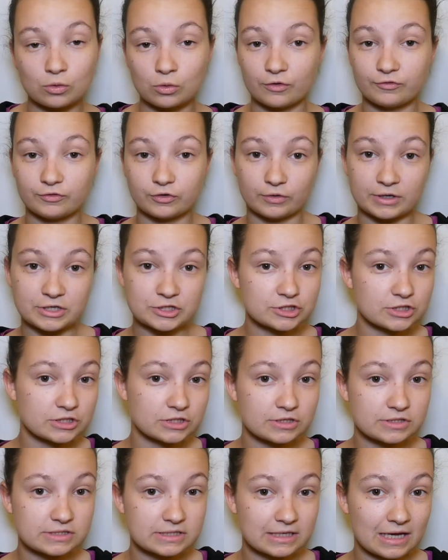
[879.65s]
or if you're interested
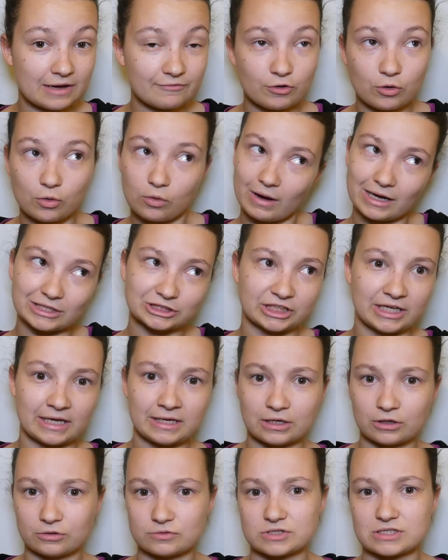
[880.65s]
in using Evra, or actually
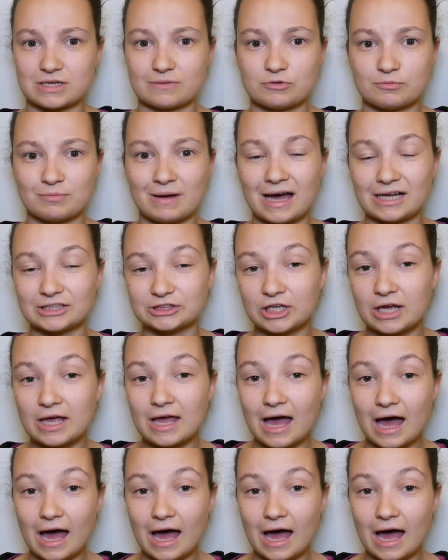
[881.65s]
any contraceptive patch.